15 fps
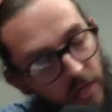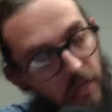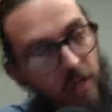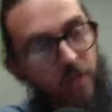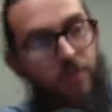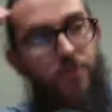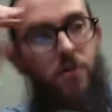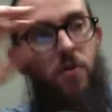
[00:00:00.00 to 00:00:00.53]

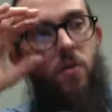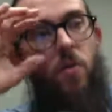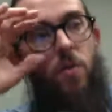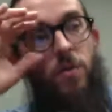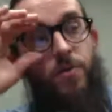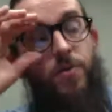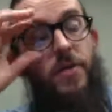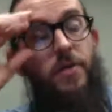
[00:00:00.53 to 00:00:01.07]
So
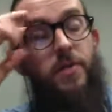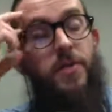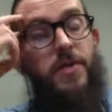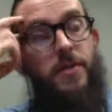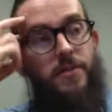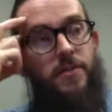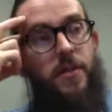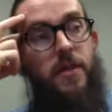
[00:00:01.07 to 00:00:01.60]
anyway,
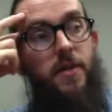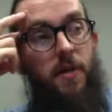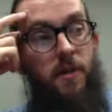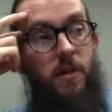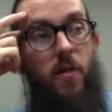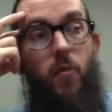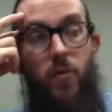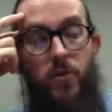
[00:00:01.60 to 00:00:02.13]
yes, and
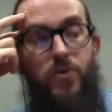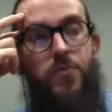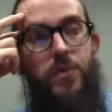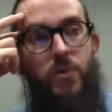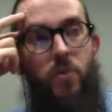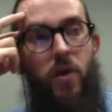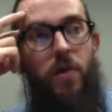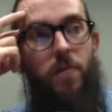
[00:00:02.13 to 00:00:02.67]
that works
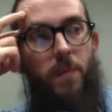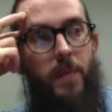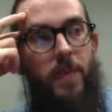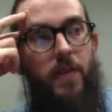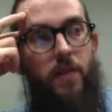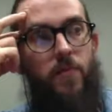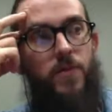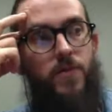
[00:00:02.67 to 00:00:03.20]
really well.
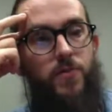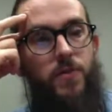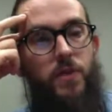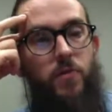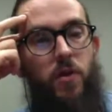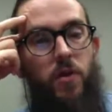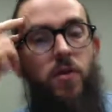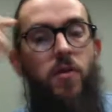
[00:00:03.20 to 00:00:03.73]
That works really
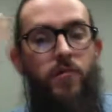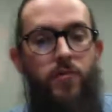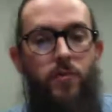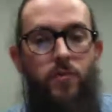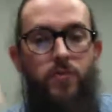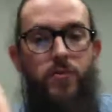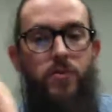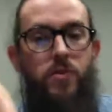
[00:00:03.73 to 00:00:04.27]
well. And of
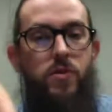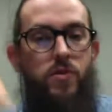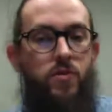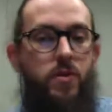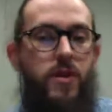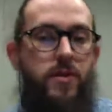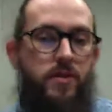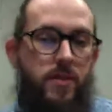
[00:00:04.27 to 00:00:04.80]
course,
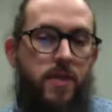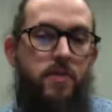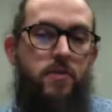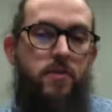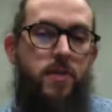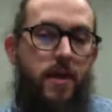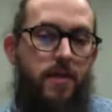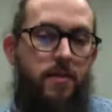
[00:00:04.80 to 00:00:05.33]
you can schedule
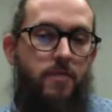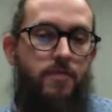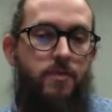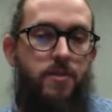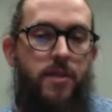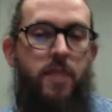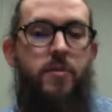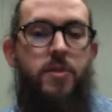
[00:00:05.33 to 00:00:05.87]
that at
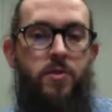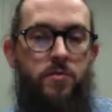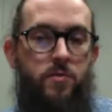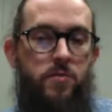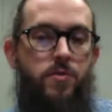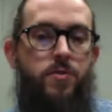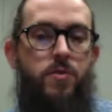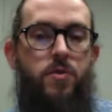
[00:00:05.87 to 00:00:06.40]
different time
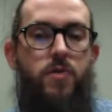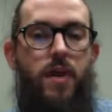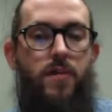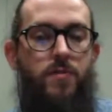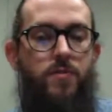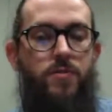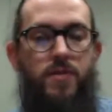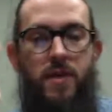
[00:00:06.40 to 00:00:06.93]
intervals. You don't have
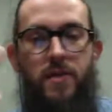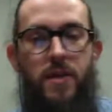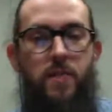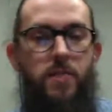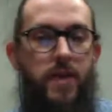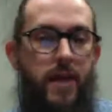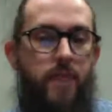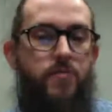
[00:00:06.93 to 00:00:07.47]
to send
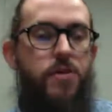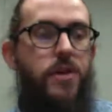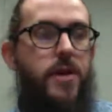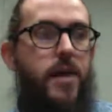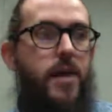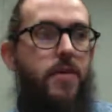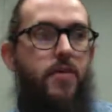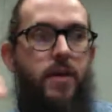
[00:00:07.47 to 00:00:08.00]
them like every
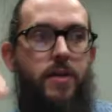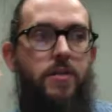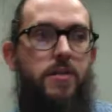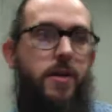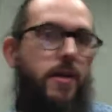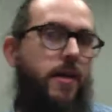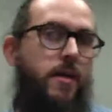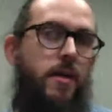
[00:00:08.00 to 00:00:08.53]
day. You can
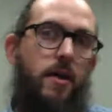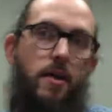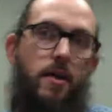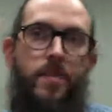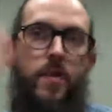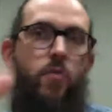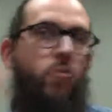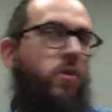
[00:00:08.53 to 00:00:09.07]
say
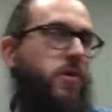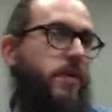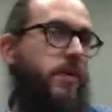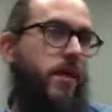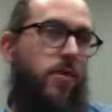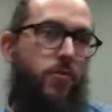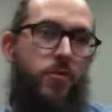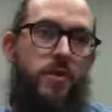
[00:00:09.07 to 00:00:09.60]
1
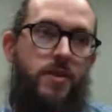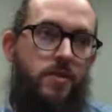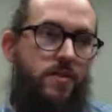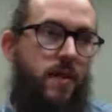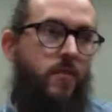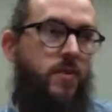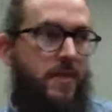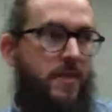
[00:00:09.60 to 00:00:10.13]
day, 3 days,
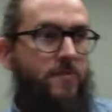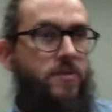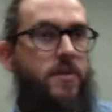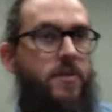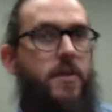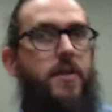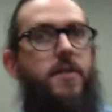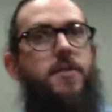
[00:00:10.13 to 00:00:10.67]
5 days, 7
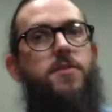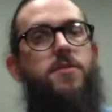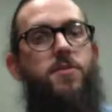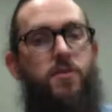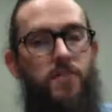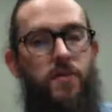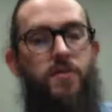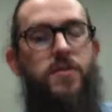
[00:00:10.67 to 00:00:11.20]
days,
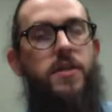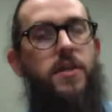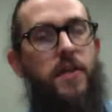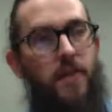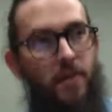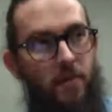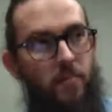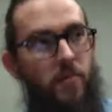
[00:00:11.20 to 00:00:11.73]
15
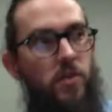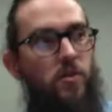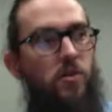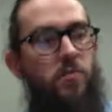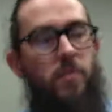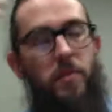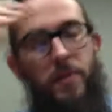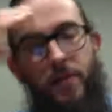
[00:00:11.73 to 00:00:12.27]
and,
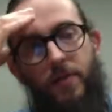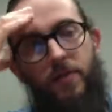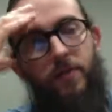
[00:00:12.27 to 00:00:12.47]
maybe